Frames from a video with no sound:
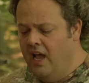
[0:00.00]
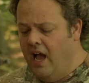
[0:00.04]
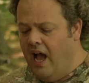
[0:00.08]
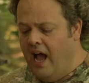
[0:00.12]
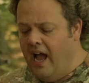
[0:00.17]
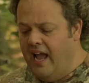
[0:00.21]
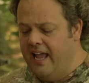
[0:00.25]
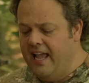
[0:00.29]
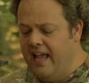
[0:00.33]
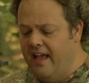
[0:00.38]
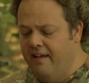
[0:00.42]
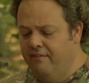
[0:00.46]

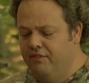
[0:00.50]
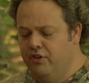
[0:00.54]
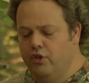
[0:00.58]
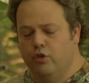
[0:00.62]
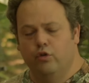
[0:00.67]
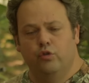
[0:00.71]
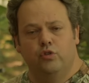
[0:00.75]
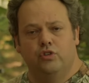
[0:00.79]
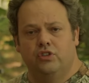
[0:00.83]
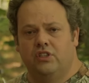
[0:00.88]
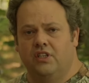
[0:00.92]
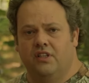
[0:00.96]
I have
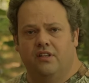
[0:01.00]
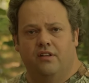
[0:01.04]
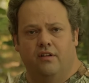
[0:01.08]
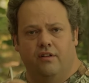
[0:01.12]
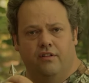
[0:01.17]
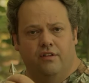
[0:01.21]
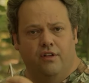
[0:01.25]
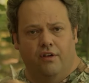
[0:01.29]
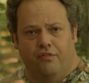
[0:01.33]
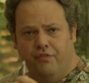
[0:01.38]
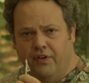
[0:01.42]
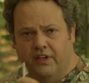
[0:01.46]

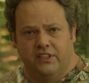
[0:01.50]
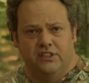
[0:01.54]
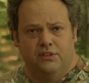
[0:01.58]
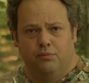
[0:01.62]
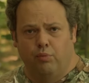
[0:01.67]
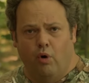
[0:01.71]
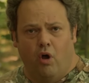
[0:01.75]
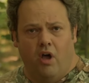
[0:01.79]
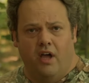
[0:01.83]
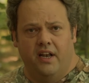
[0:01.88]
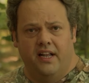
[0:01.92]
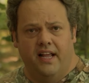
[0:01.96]
used the fixed
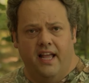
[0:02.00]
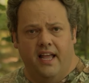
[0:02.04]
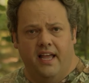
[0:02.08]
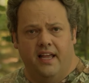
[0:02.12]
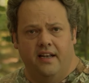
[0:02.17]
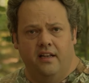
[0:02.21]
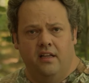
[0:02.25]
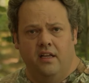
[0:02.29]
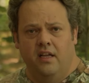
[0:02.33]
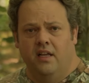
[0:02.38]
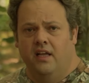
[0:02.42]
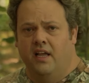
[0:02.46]

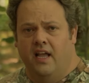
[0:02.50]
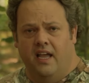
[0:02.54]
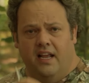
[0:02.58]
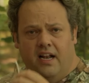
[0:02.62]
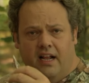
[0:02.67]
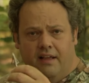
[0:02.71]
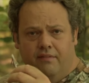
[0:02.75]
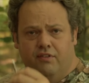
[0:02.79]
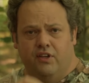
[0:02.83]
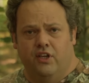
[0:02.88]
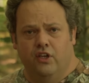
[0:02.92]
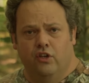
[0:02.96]
broadhead and
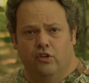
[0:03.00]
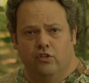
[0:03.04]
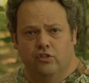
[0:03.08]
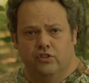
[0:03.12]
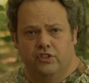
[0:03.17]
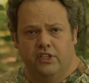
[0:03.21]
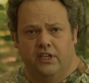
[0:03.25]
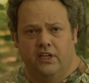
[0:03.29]
I've killed